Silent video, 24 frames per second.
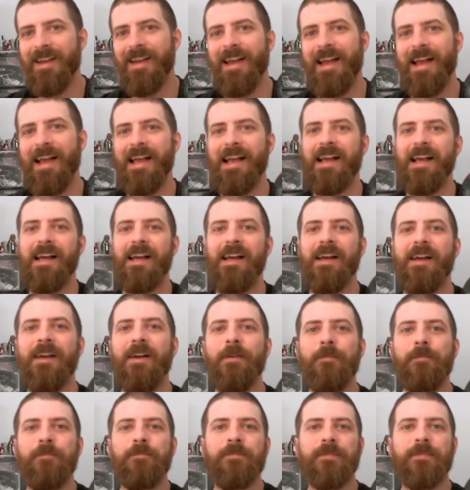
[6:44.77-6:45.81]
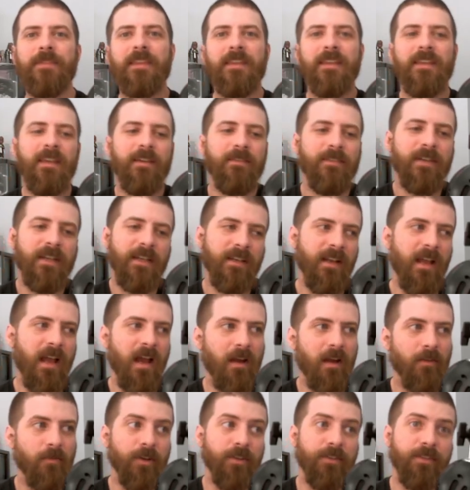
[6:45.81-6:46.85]
And given
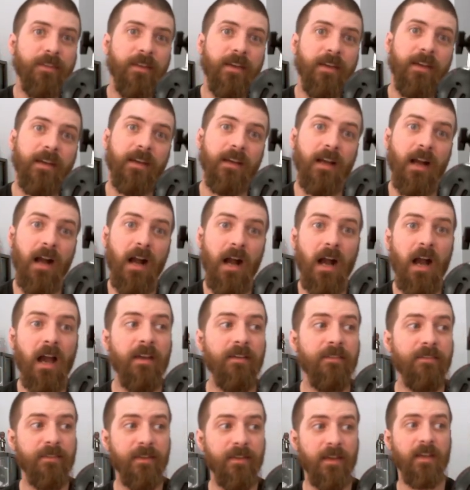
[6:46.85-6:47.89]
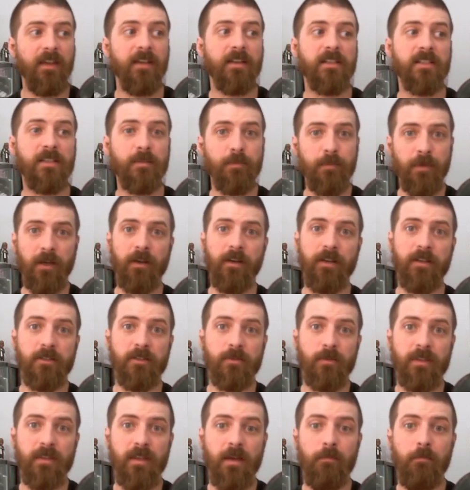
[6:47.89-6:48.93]
everything I've experienced
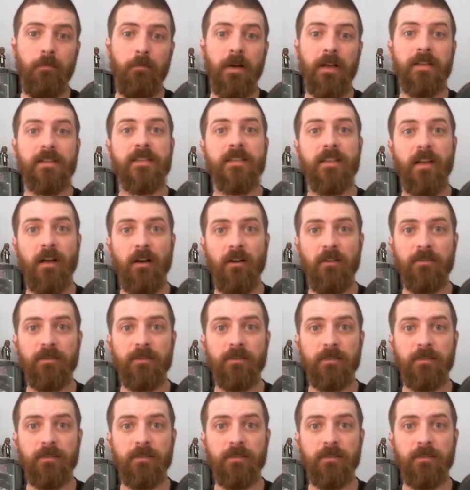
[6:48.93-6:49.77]
with them myself,